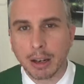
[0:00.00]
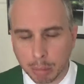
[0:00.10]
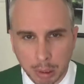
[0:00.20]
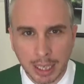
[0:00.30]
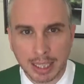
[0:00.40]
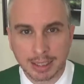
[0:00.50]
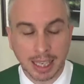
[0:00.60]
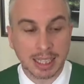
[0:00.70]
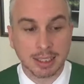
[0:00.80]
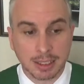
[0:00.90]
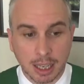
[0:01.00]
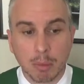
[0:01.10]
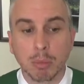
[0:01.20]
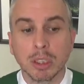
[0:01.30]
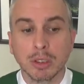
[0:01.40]
of place and
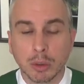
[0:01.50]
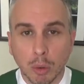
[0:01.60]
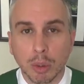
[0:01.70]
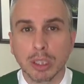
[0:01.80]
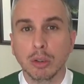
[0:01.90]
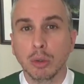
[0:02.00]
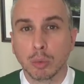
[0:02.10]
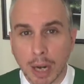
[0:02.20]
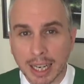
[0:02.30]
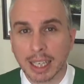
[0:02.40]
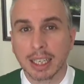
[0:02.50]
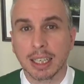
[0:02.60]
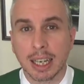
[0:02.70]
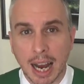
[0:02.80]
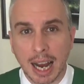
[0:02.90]
someone's going to
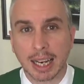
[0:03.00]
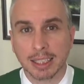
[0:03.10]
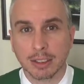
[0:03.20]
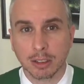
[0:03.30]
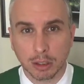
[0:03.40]
recognize